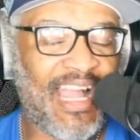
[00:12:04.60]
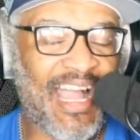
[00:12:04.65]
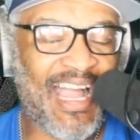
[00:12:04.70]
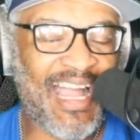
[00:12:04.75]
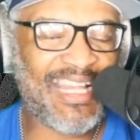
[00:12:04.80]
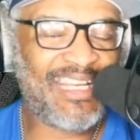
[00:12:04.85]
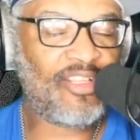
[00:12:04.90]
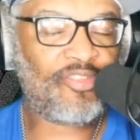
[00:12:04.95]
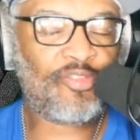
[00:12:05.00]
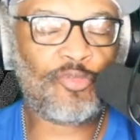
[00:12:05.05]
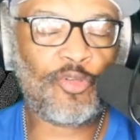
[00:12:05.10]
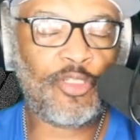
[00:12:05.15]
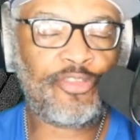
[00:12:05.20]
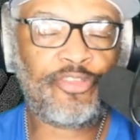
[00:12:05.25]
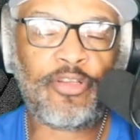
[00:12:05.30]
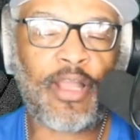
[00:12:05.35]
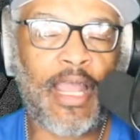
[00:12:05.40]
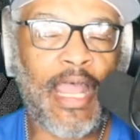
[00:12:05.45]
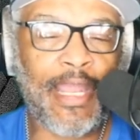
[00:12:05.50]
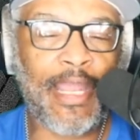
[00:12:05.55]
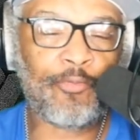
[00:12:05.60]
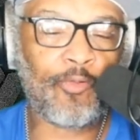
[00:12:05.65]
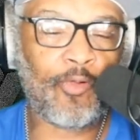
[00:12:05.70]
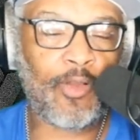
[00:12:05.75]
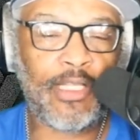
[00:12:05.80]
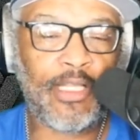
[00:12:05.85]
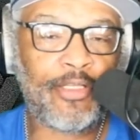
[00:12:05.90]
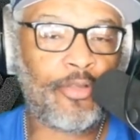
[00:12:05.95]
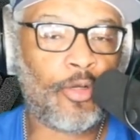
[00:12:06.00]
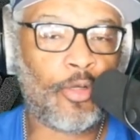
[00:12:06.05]
honest with you, I
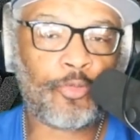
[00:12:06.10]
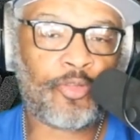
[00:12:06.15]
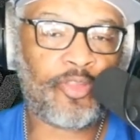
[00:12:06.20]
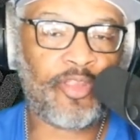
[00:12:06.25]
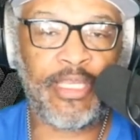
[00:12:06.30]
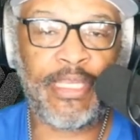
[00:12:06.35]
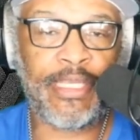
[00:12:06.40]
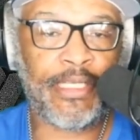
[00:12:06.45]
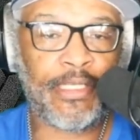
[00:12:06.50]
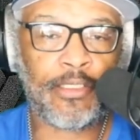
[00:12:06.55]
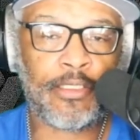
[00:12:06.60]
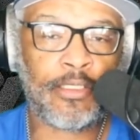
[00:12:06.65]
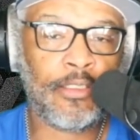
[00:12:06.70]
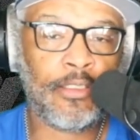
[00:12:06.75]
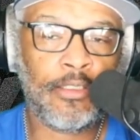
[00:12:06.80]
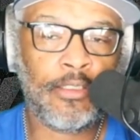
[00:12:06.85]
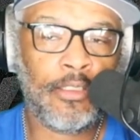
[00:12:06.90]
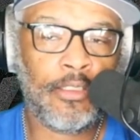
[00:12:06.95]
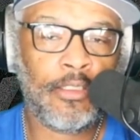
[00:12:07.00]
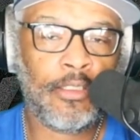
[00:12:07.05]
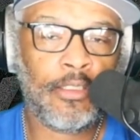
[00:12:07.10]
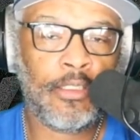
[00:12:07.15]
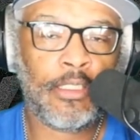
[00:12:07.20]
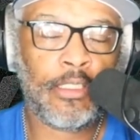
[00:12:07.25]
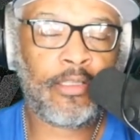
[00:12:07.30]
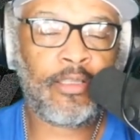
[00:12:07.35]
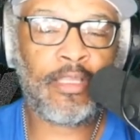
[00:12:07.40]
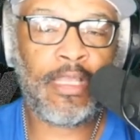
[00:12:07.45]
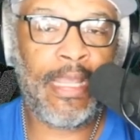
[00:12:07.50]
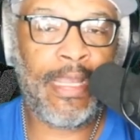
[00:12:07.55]
really don't think
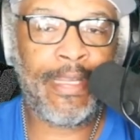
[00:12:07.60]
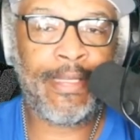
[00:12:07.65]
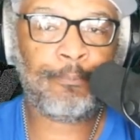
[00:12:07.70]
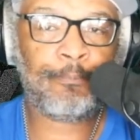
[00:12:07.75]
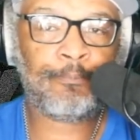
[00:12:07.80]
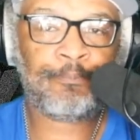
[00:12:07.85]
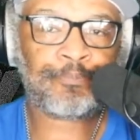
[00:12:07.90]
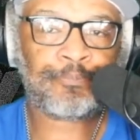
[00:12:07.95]
that